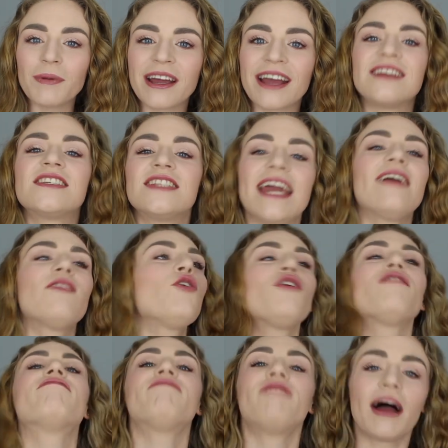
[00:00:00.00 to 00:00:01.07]
Because they
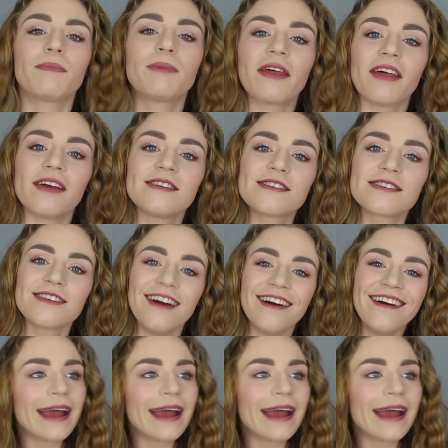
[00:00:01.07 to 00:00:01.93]
look fabulous.